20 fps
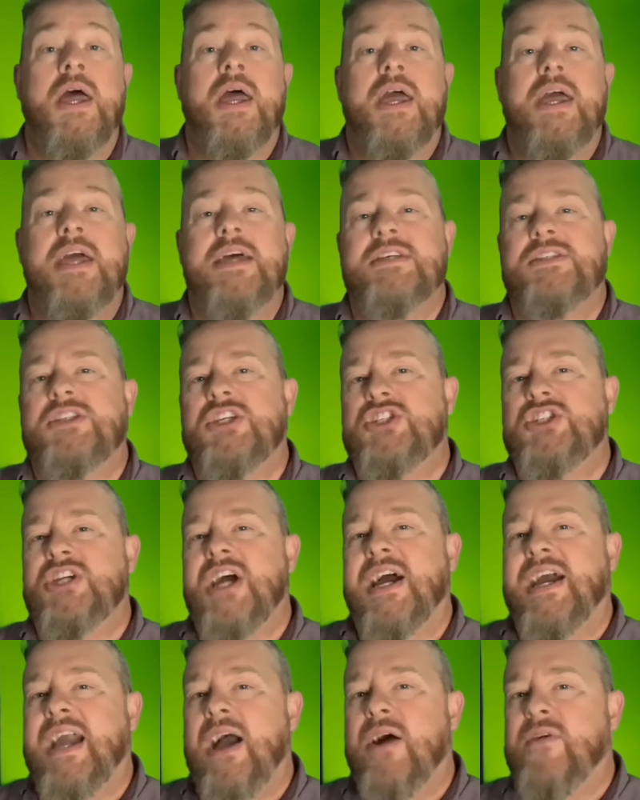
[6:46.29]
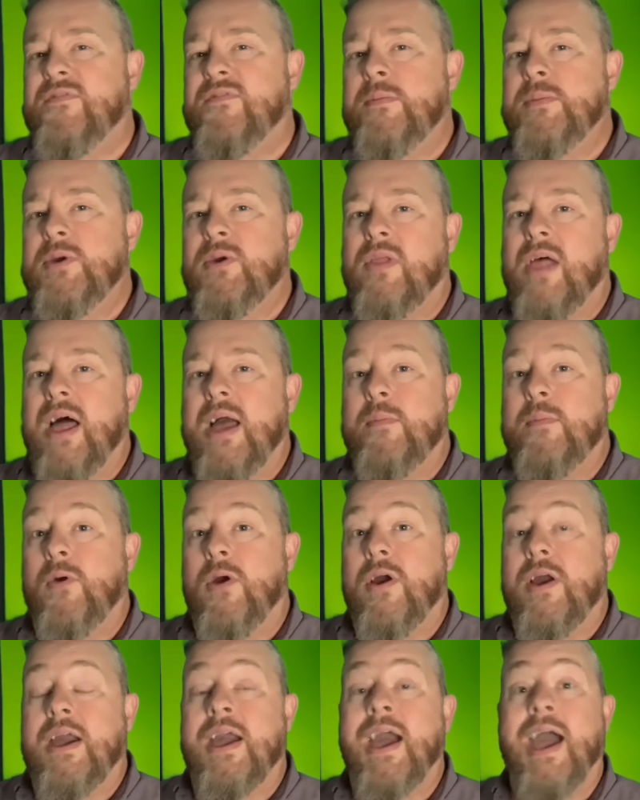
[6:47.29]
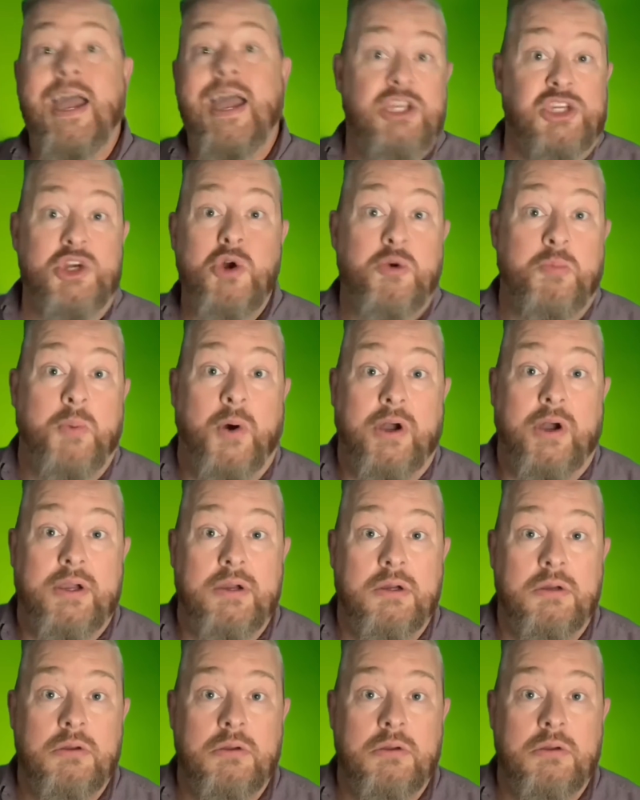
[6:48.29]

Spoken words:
is to check out from your library a joke book.